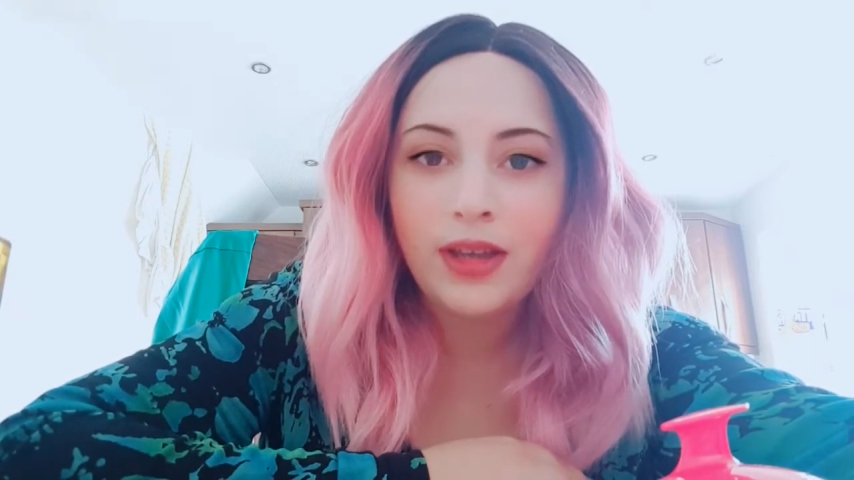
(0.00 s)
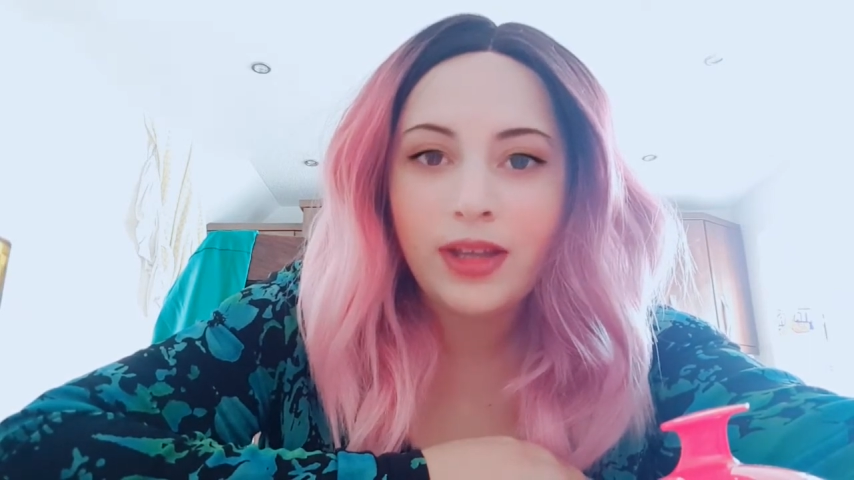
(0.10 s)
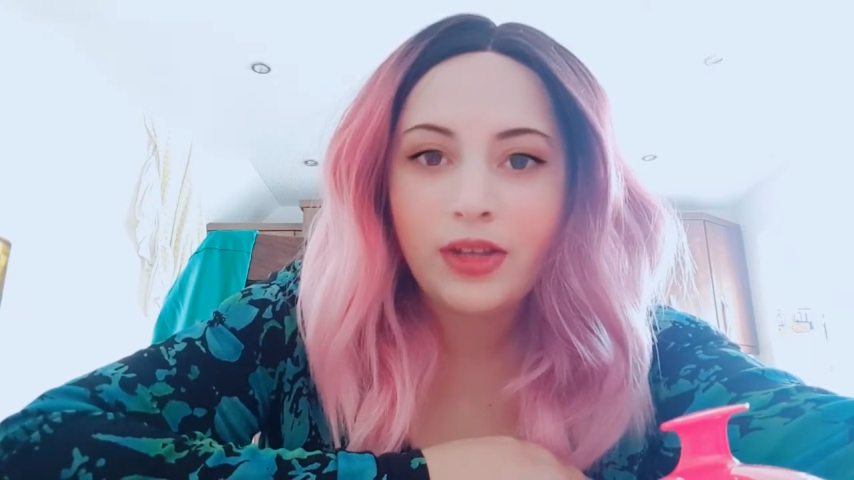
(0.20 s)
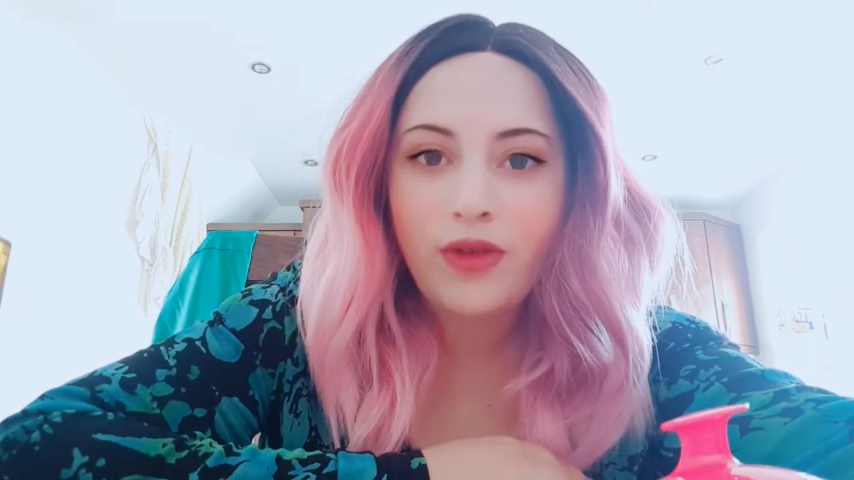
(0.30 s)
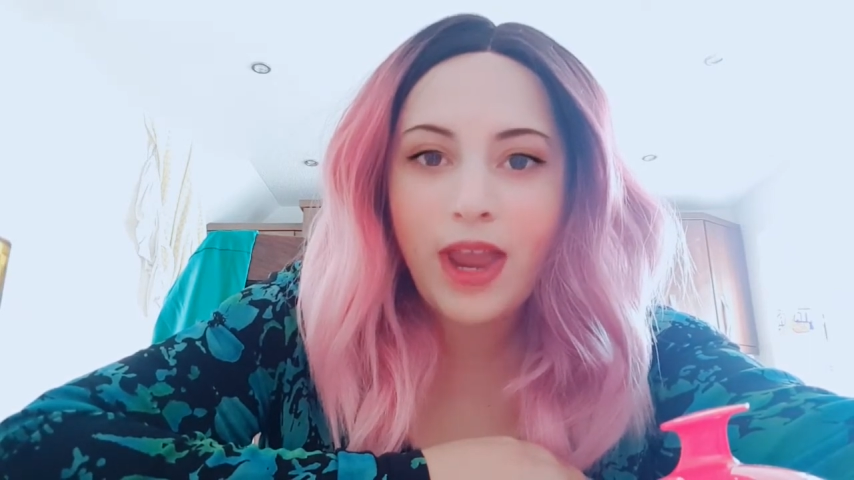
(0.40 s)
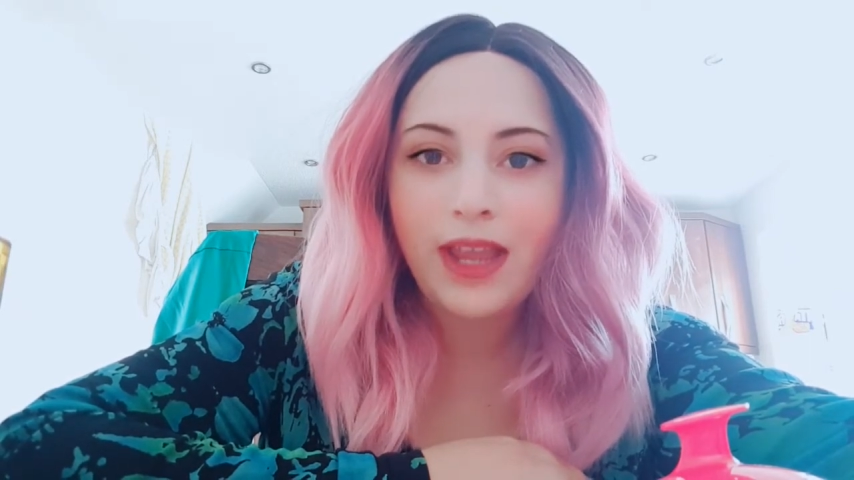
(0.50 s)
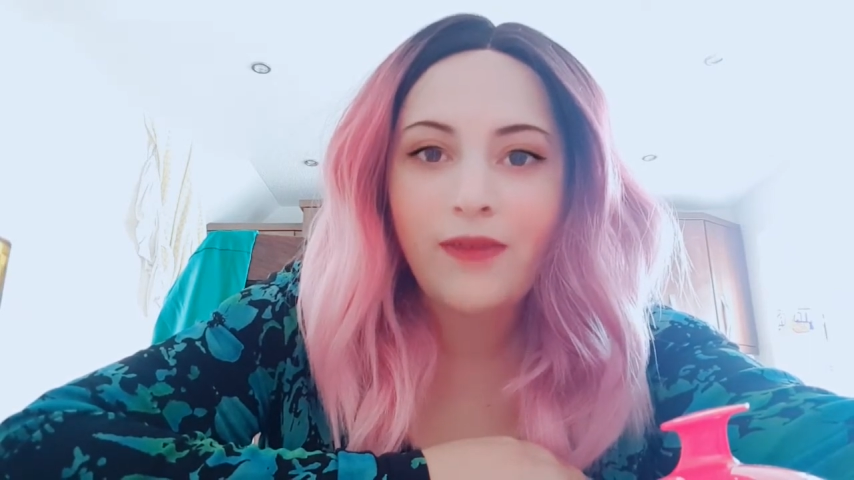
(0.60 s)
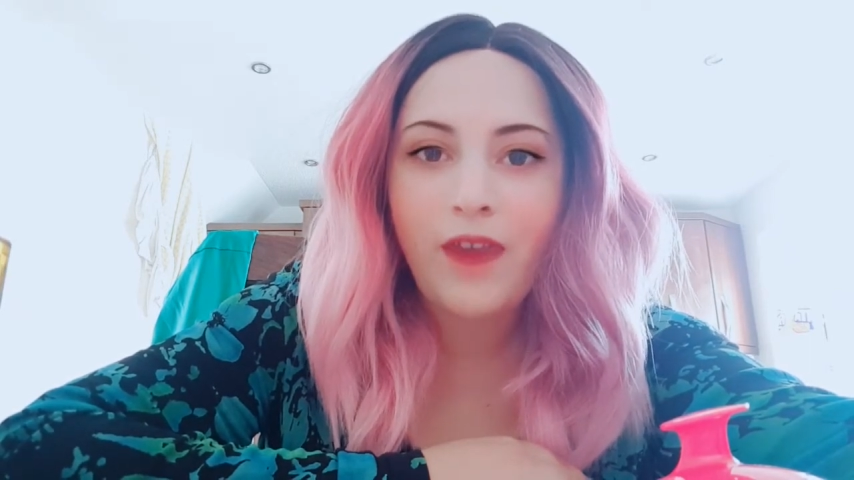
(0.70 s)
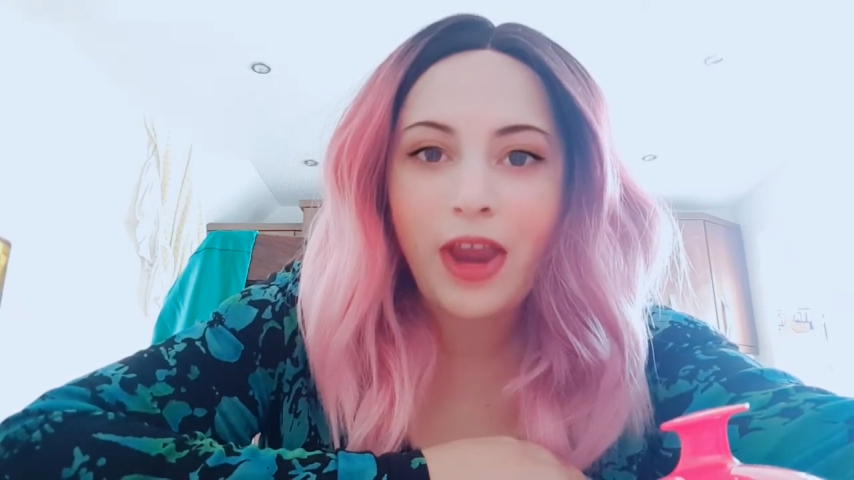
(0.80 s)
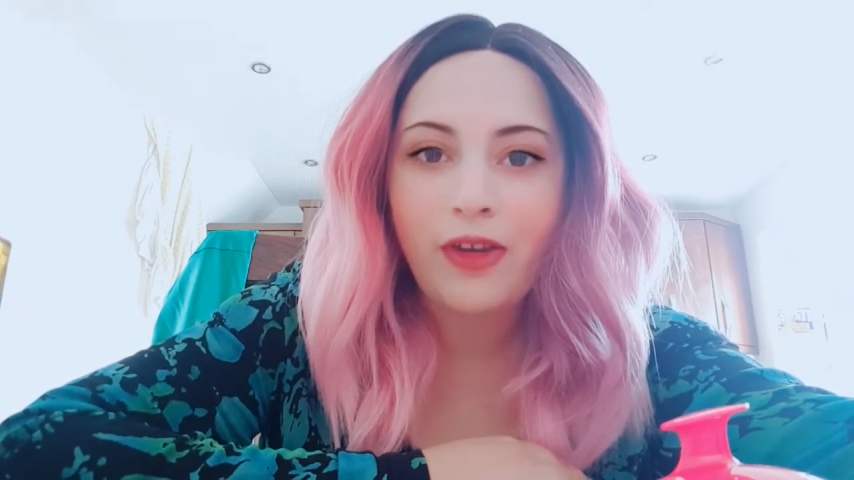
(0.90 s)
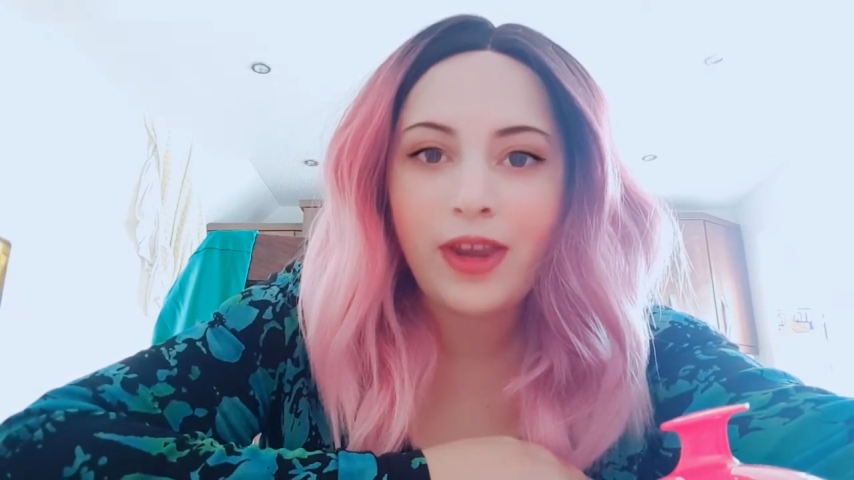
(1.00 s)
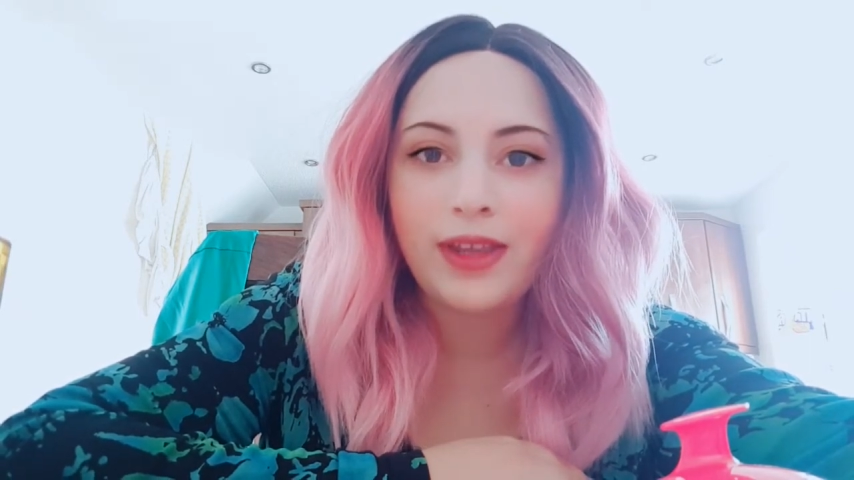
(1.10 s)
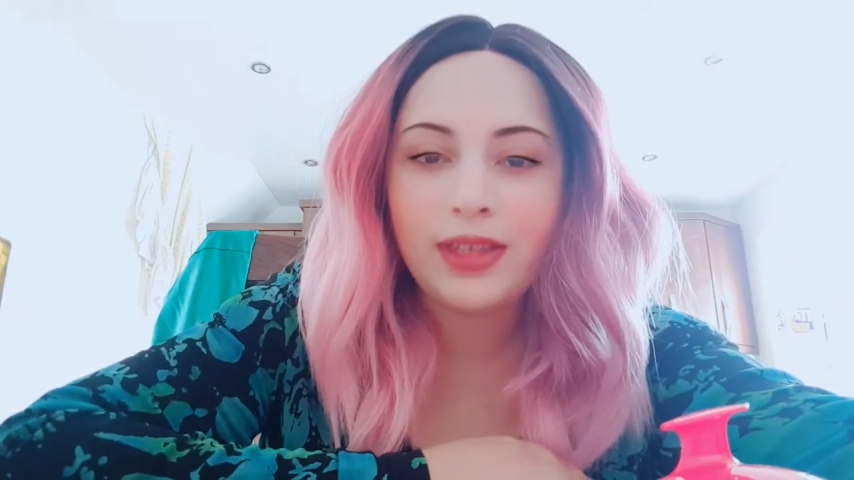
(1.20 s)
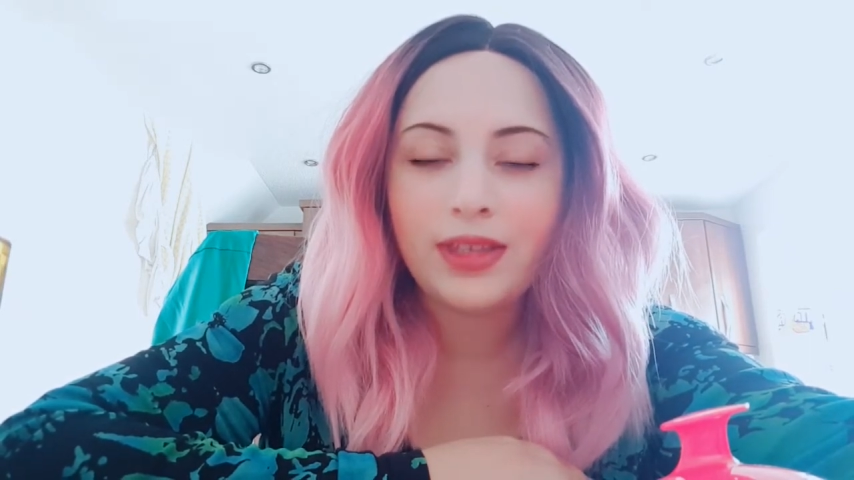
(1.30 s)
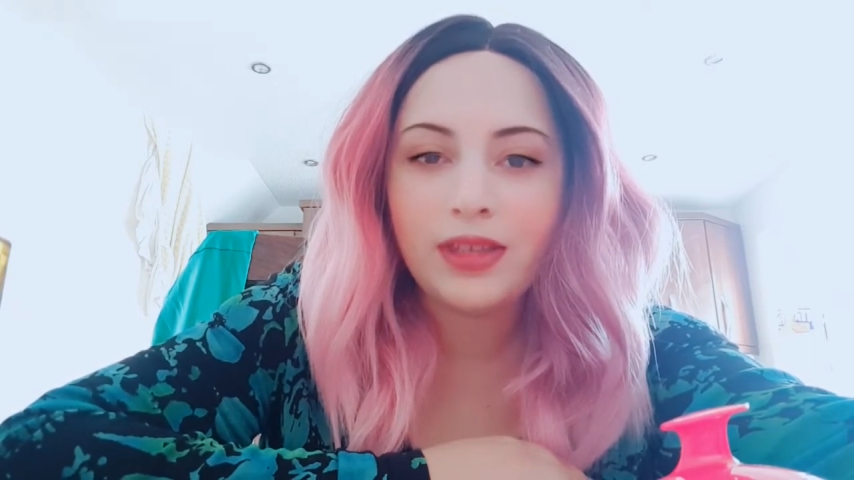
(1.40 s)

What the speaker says: trying various